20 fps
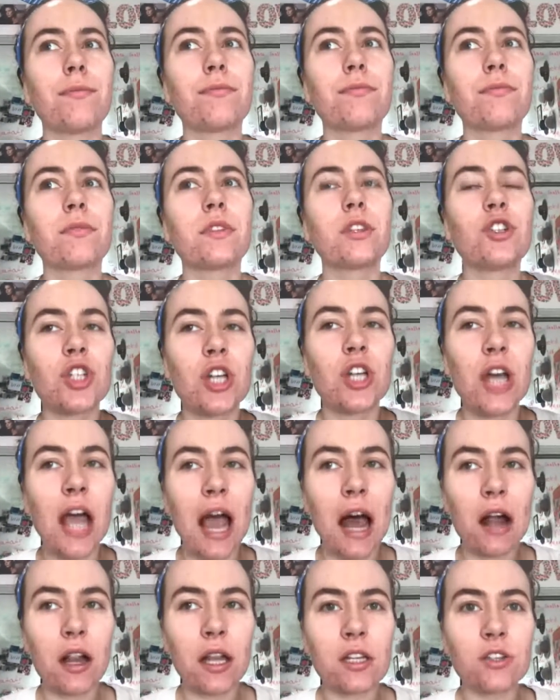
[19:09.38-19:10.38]

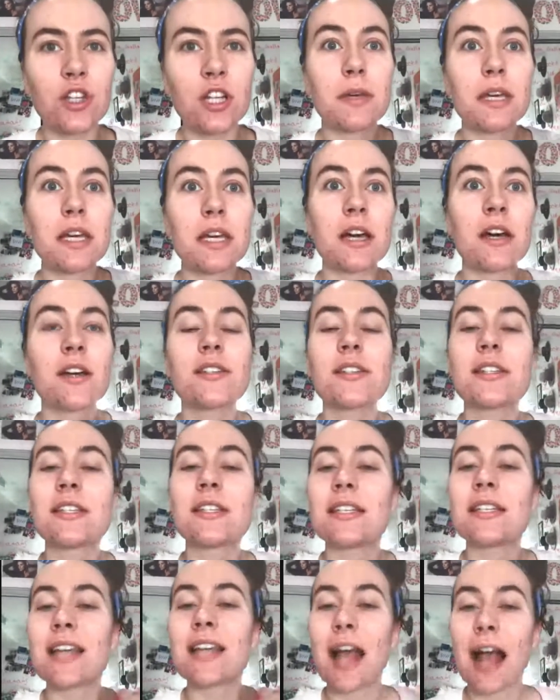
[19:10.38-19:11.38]
challenging, because
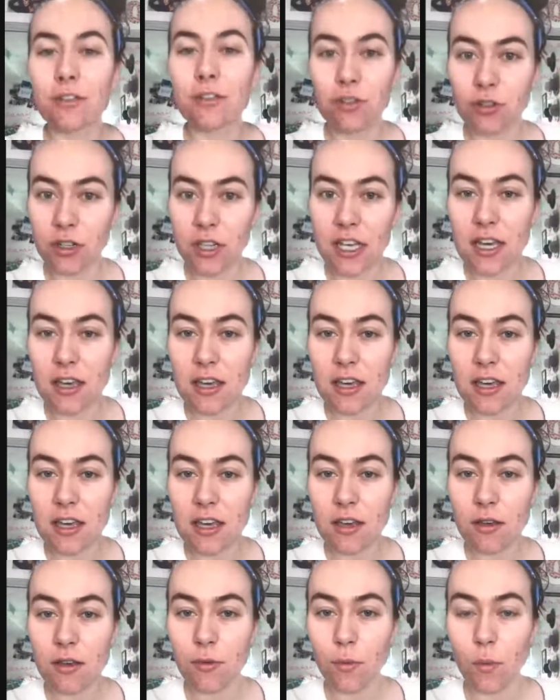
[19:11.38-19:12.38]
naturally when
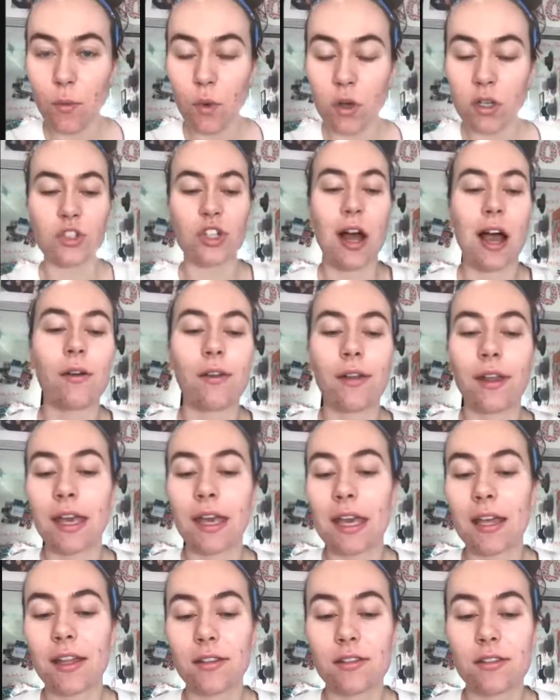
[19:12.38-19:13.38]
your child
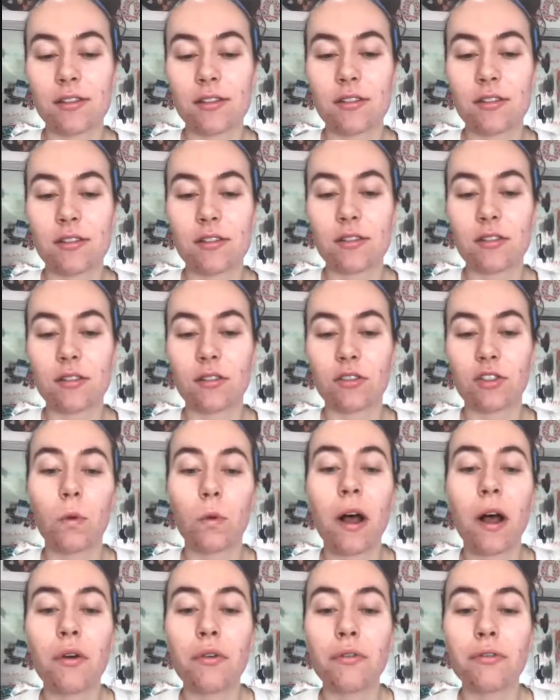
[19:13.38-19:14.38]
hits 12,
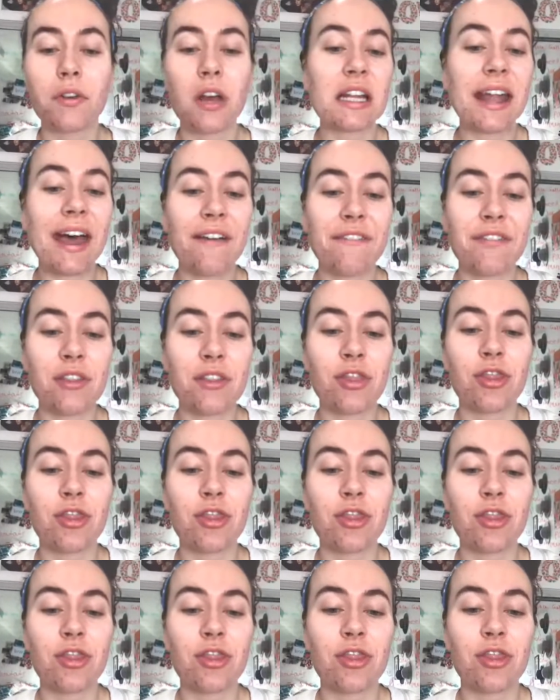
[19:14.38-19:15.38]
11,
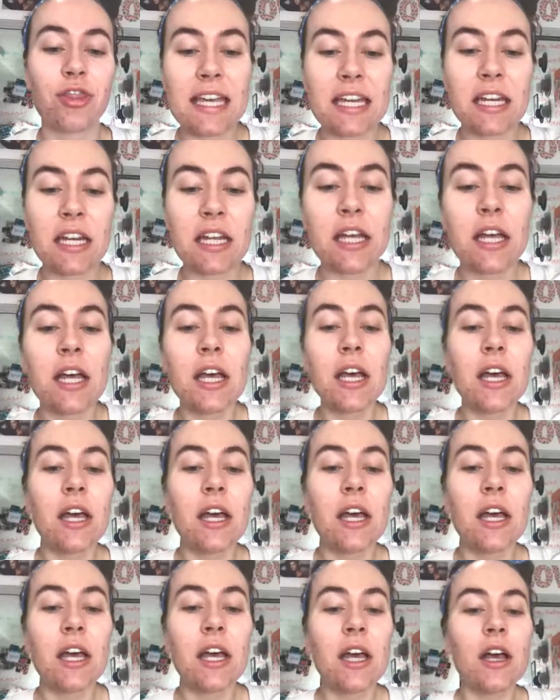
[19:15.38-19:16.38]
13,
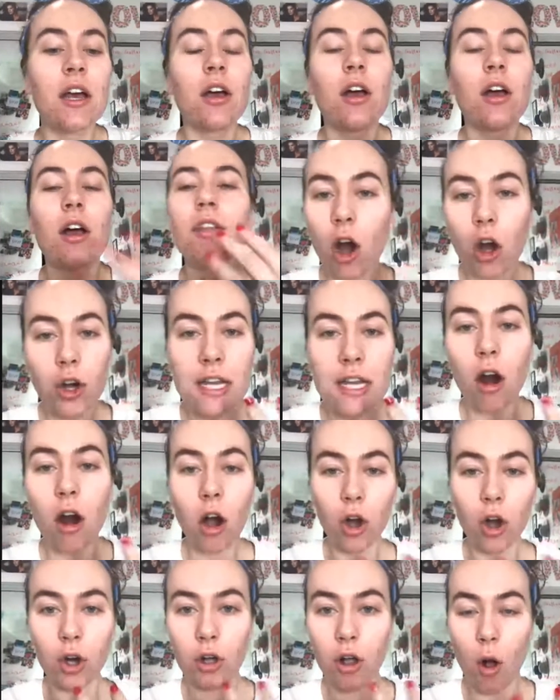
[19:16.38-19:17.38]
they already are
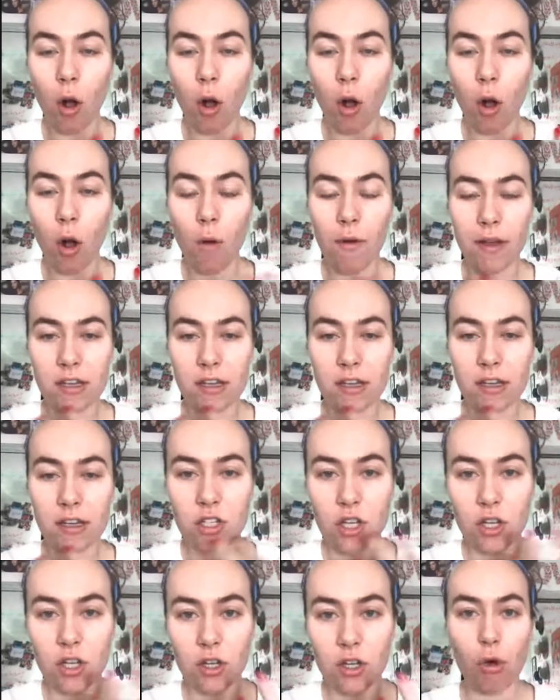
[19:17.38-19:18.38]
going to go
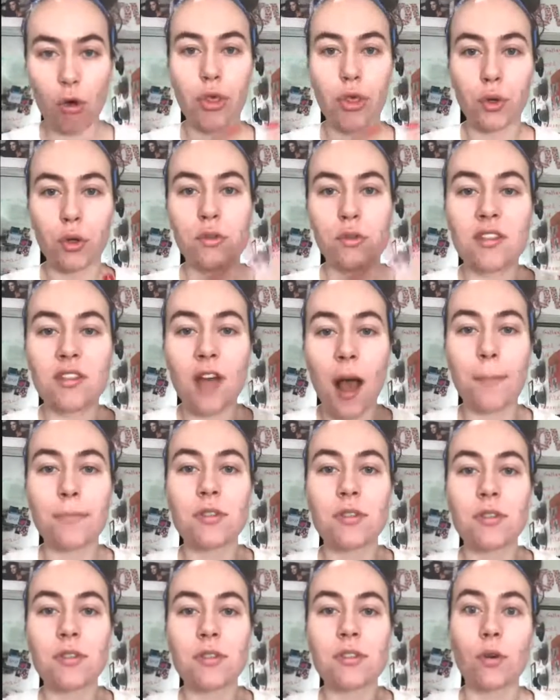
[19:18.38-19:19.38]
through some
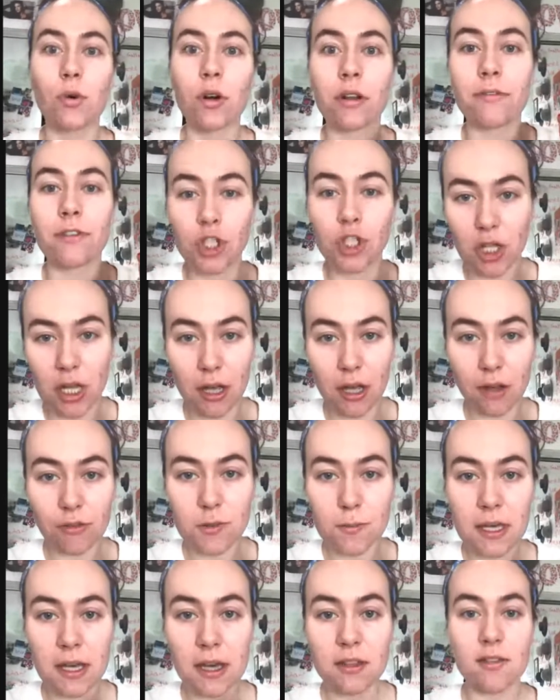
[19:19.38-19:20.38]
sort of a shift
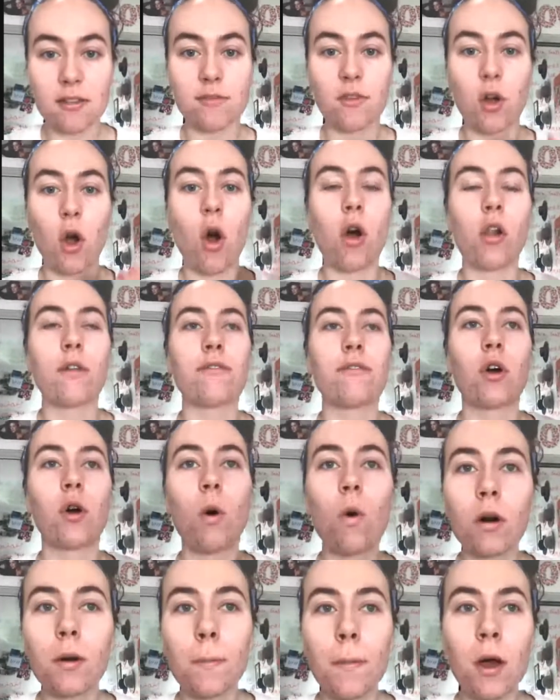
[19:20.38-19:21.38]
because of all of the
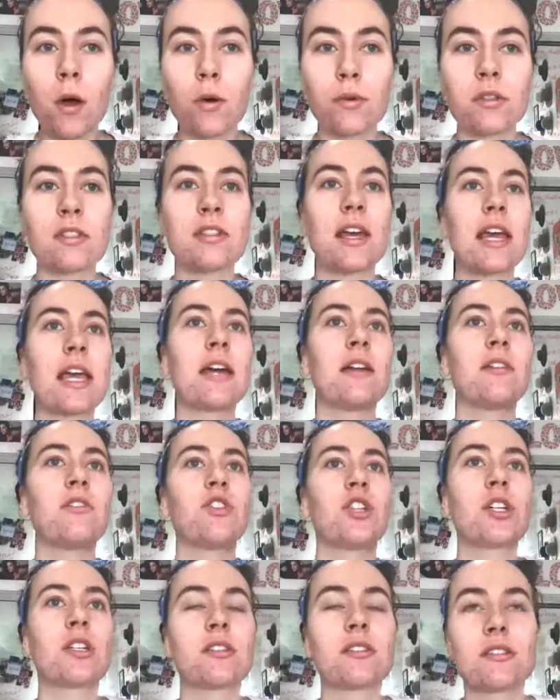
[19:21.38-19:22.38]
hormones and
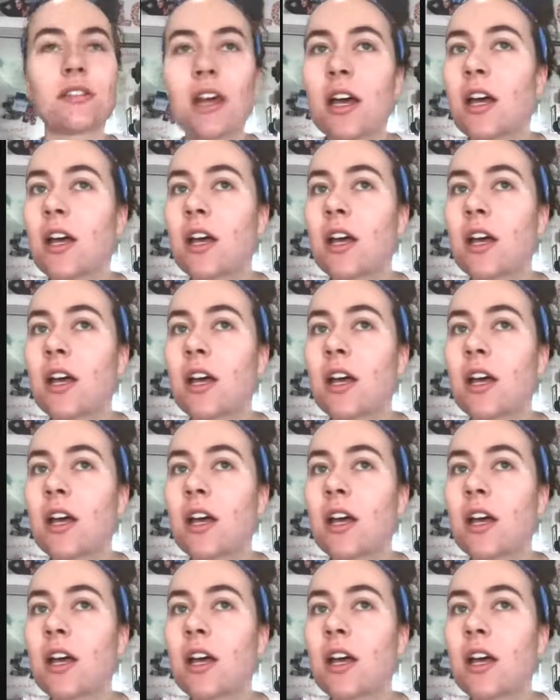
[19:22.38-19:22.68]
just